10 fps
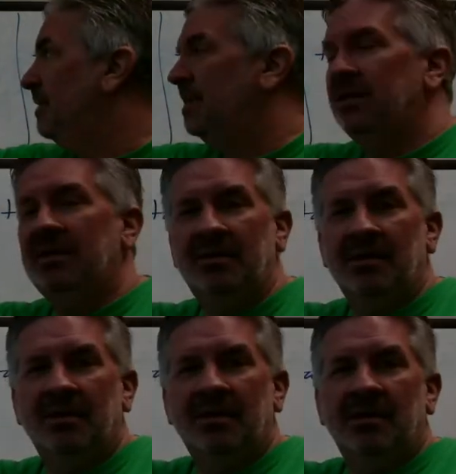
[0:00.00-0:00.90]
the
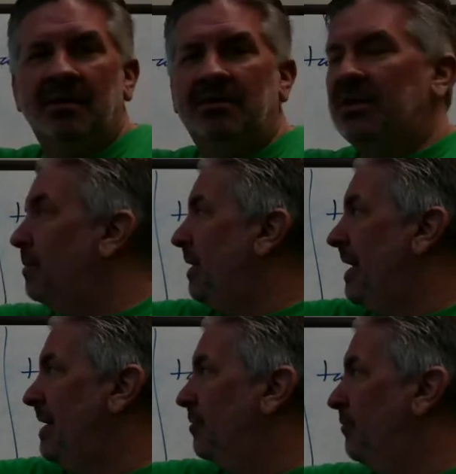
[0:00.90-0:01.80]
double
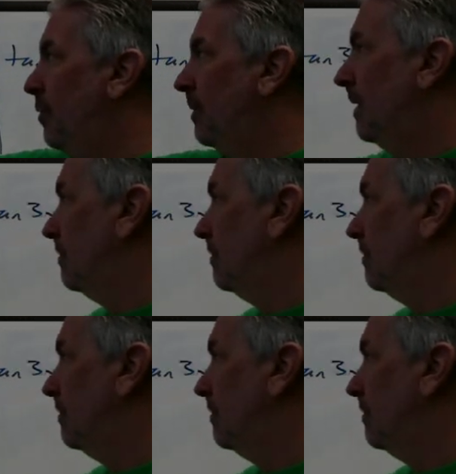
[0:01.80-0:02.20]
angle formula,